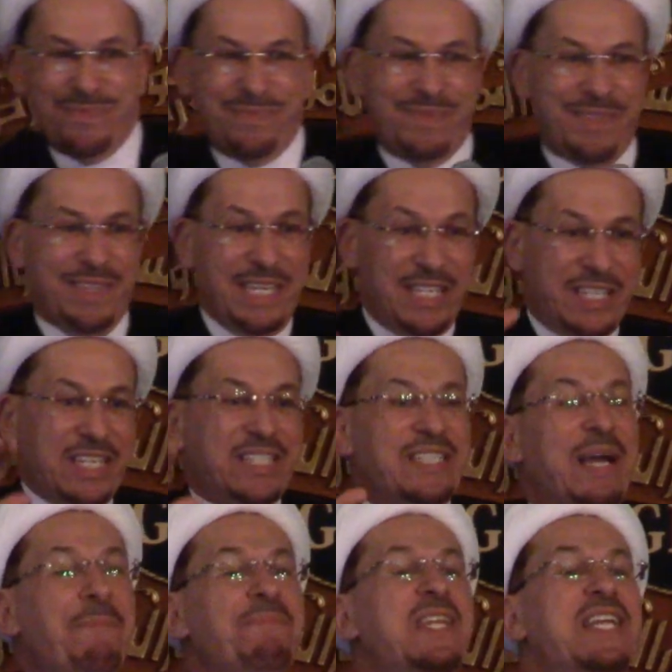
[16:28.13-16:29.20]
This is
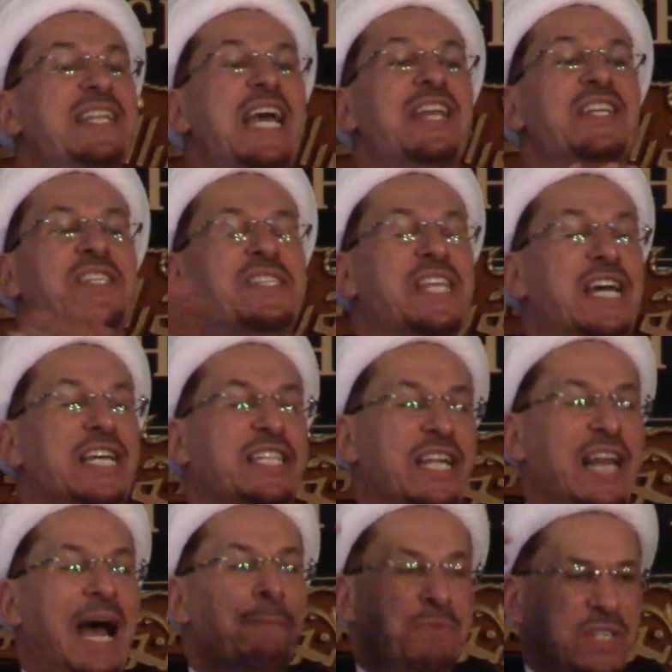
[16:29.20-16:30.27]
something that is certain,
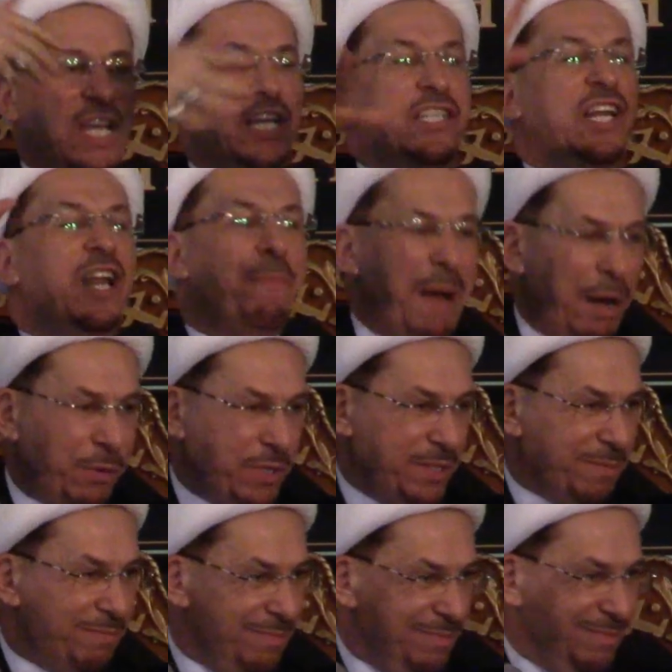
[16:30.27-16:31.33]
I'm certain about.
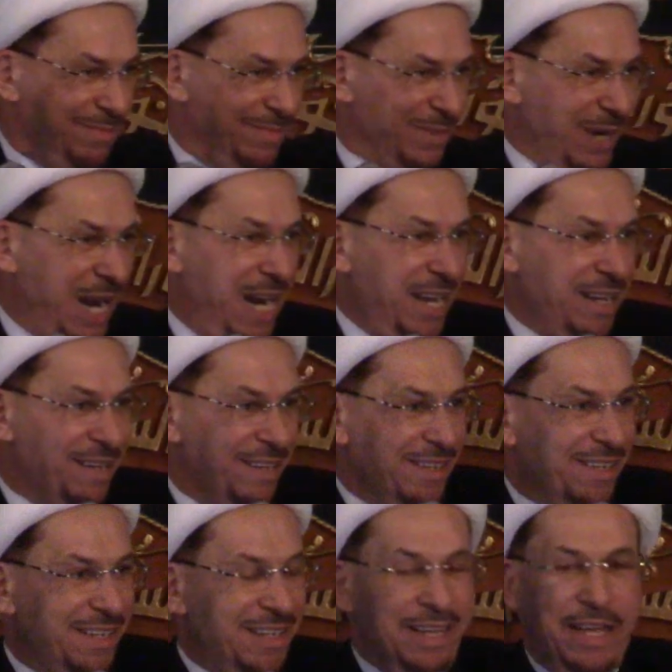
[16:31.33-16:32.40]
Right?
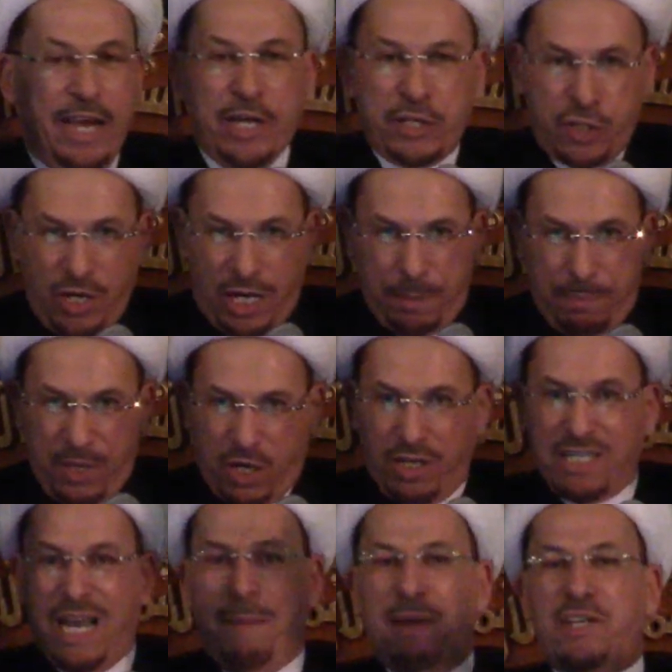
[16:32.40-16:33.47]
It's not because
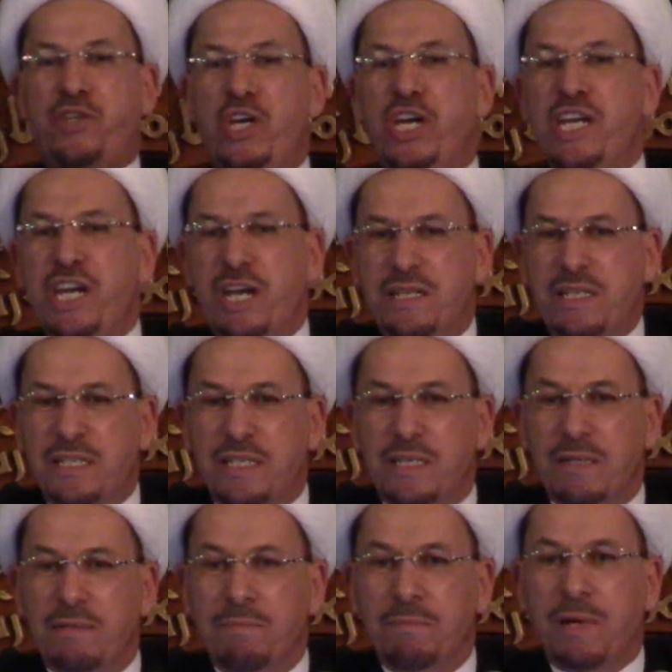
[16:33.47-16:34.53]
I'm a genius,
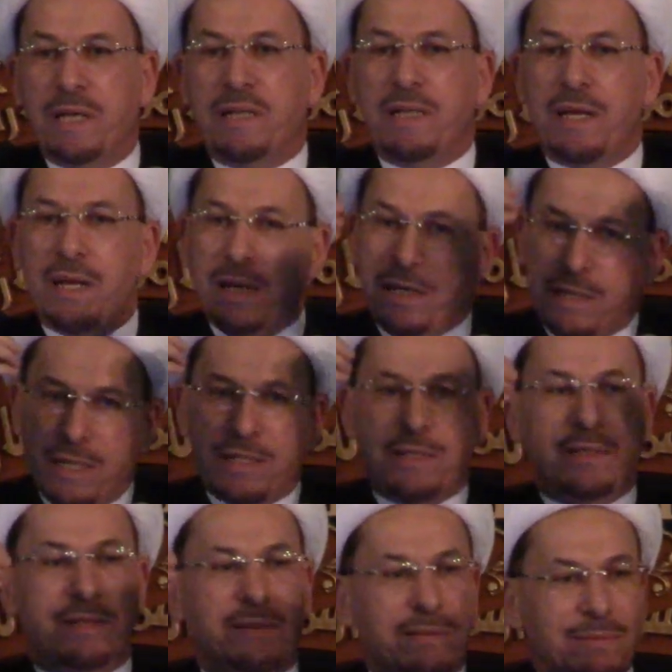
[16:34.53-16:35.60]
but it
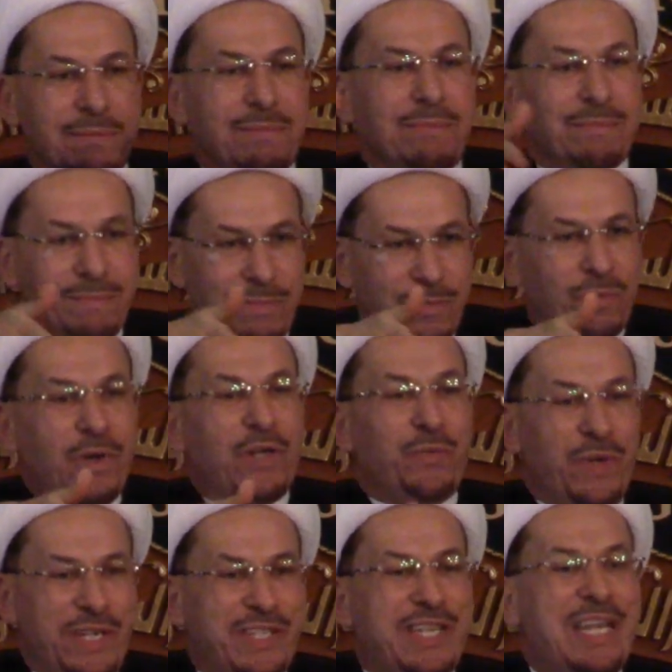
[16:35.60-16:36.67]
is what we
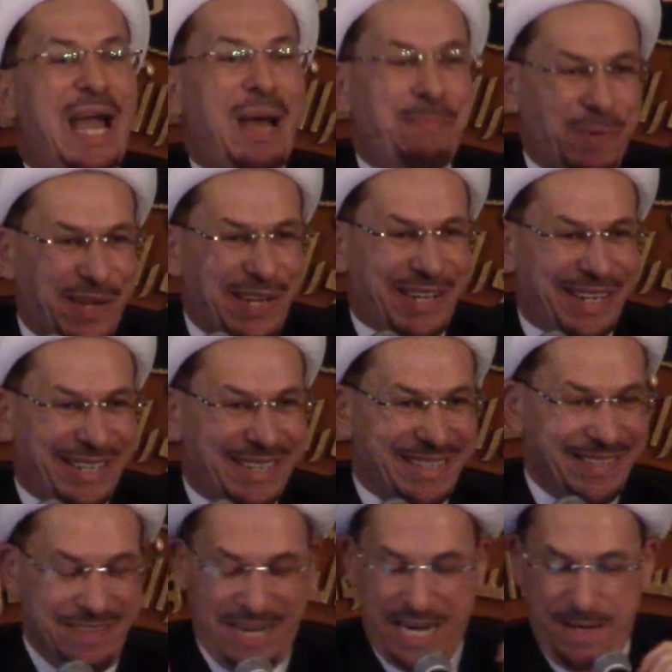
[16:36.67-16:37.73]
see happening.
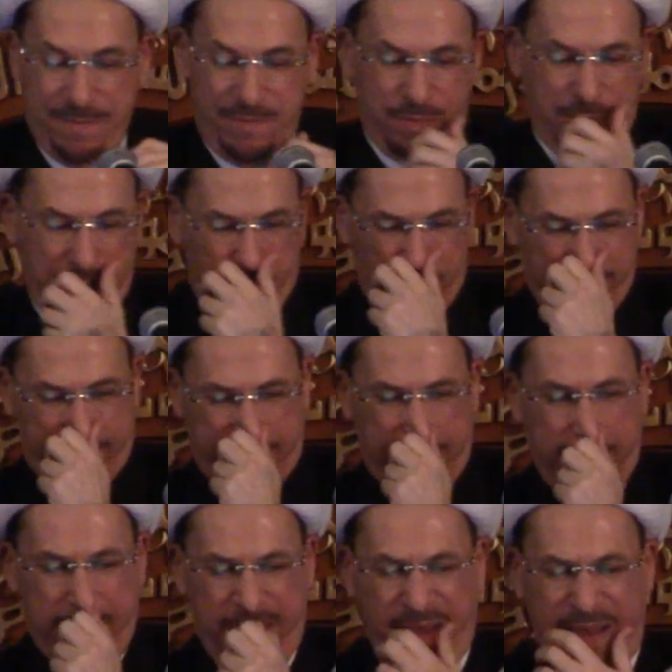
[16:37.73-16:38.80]
Right? What we see
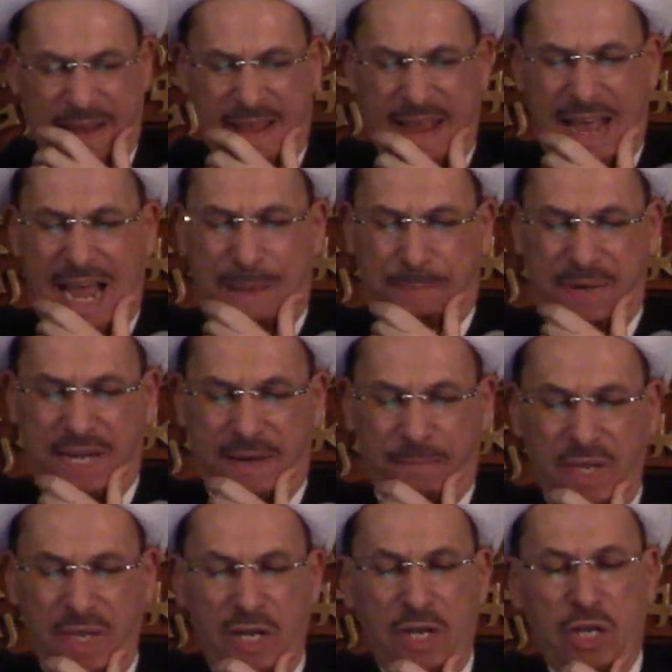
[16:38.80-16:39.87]
happening.
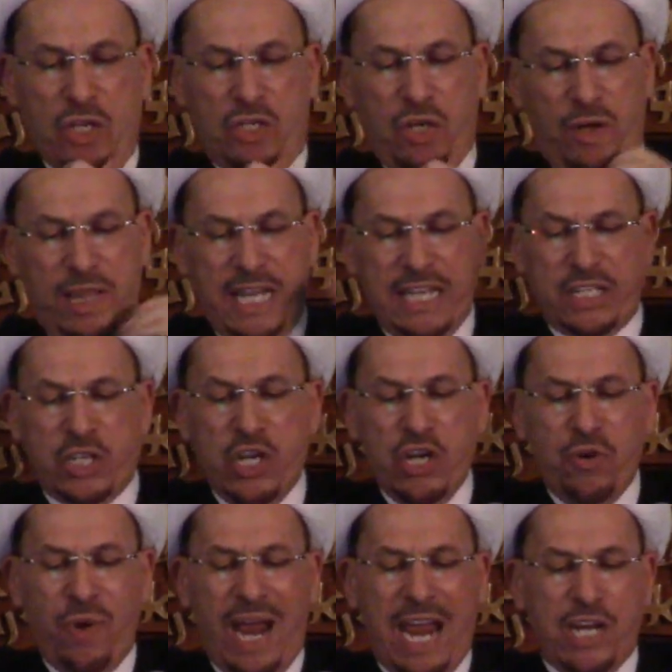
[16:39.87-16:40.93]
So this new
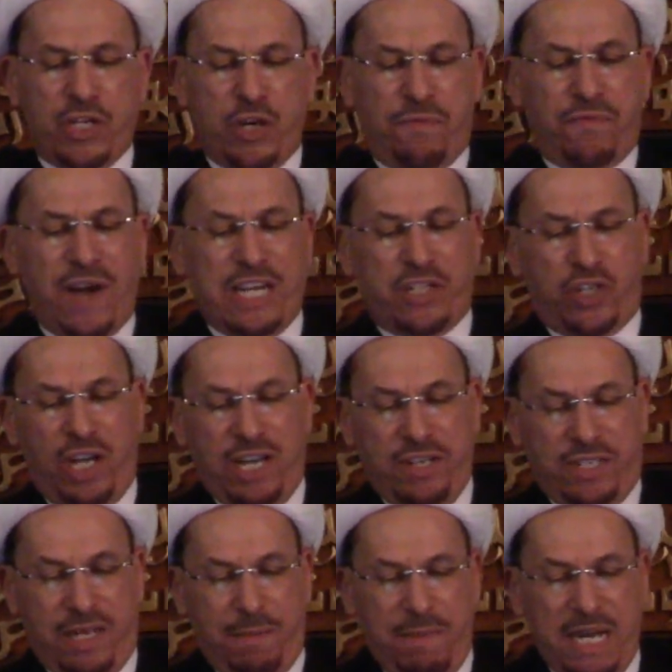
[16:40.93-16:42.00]
age of
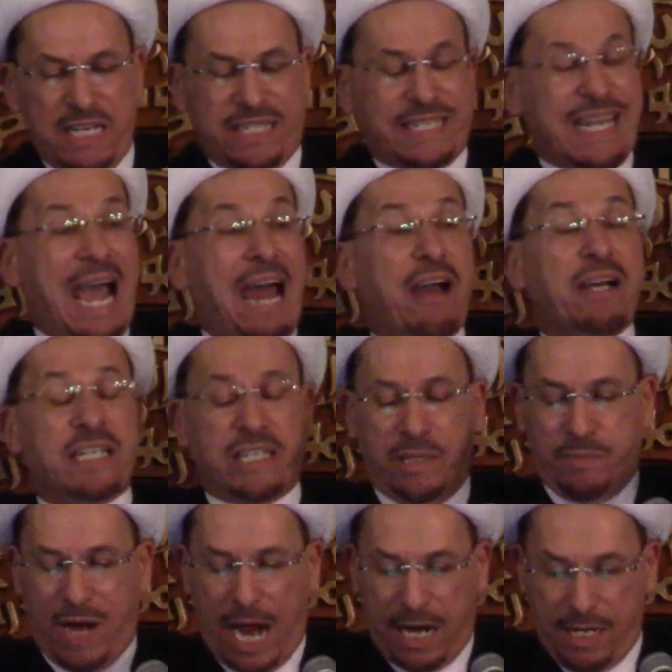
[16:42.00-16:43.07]
rationalism is
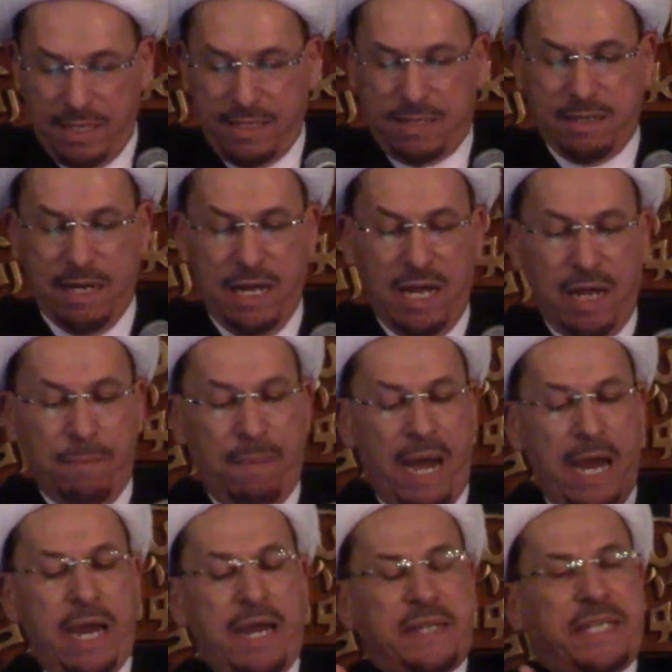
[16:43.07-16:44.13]
characterized by
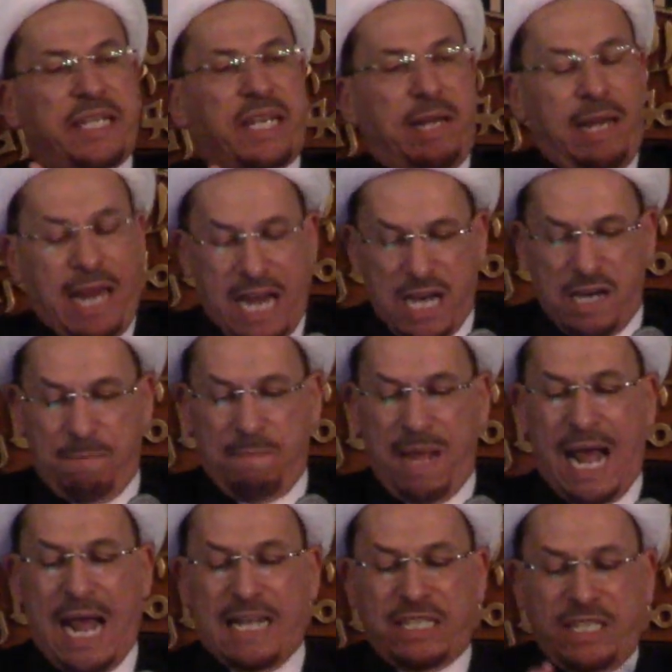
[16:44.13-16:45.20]
its claim
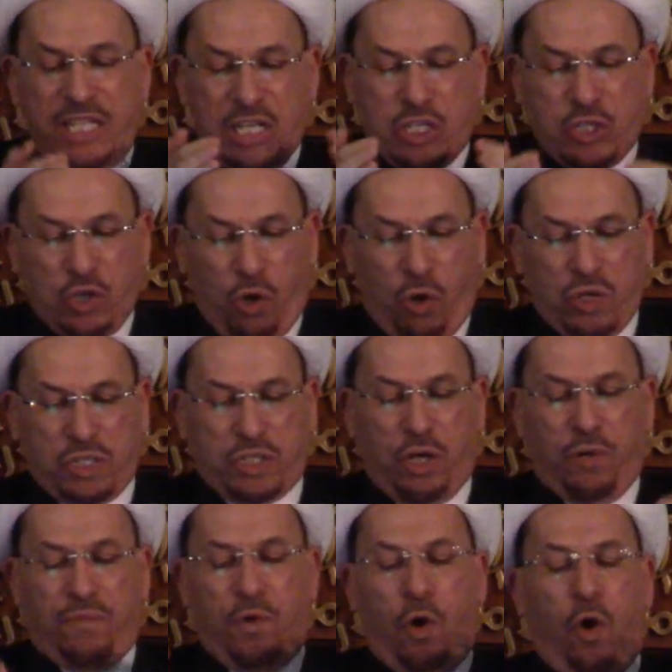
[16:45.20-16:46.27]
as the source of
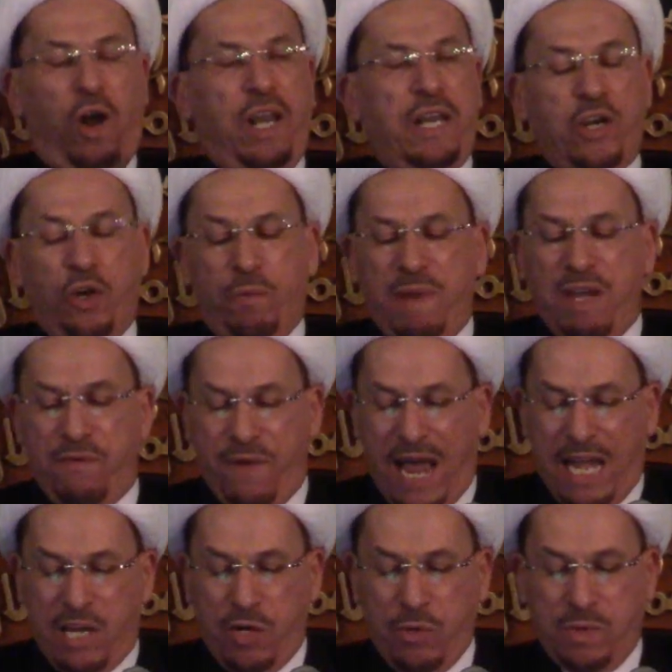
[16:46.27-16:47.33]
all human
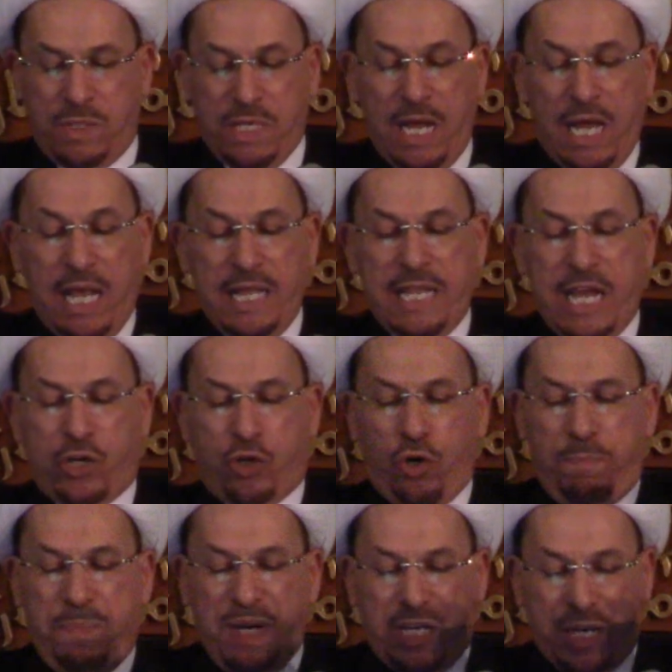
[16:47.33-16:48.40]
values that could
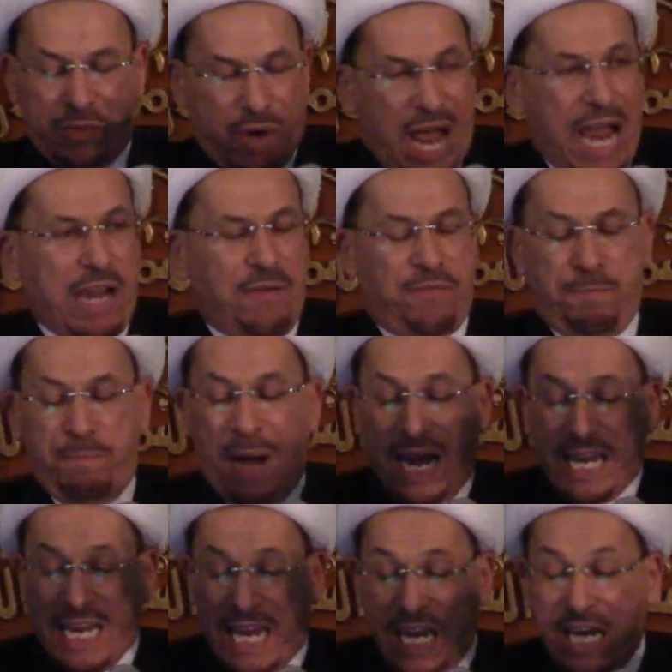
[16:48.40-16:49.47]
be derived by
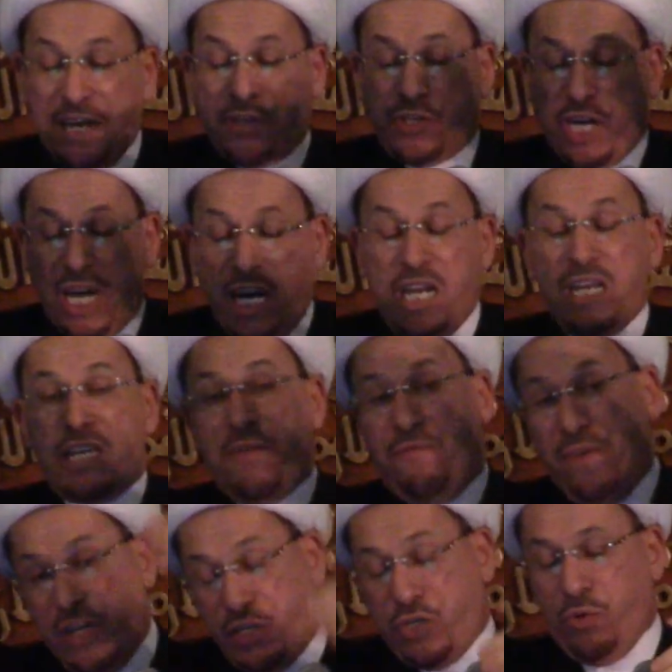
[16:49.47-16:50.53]
each
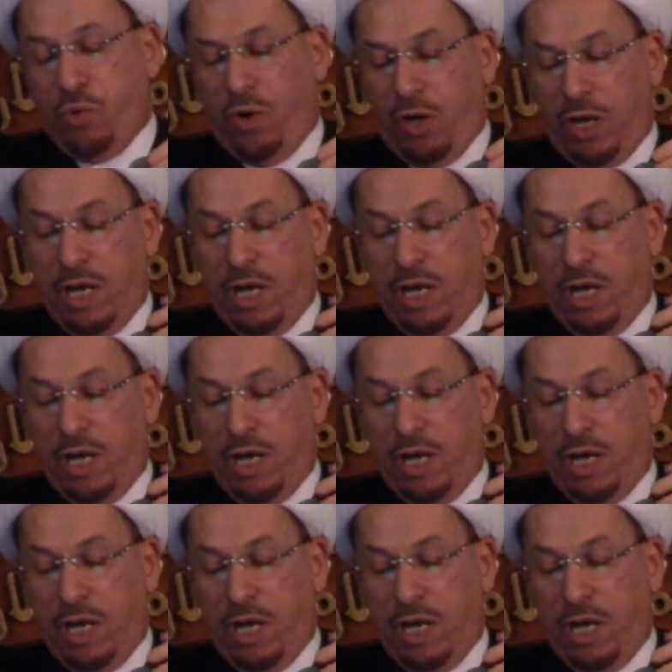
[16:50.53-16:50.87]
individual